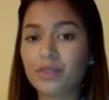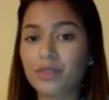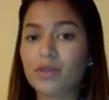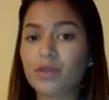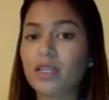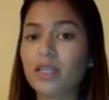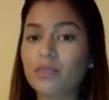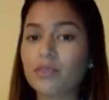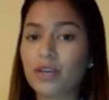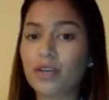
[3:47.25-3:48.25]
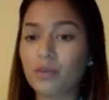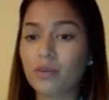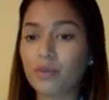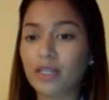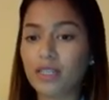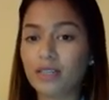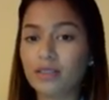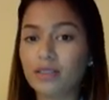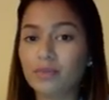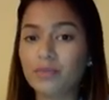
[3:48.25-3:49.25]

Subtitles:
So I need to break up my tens.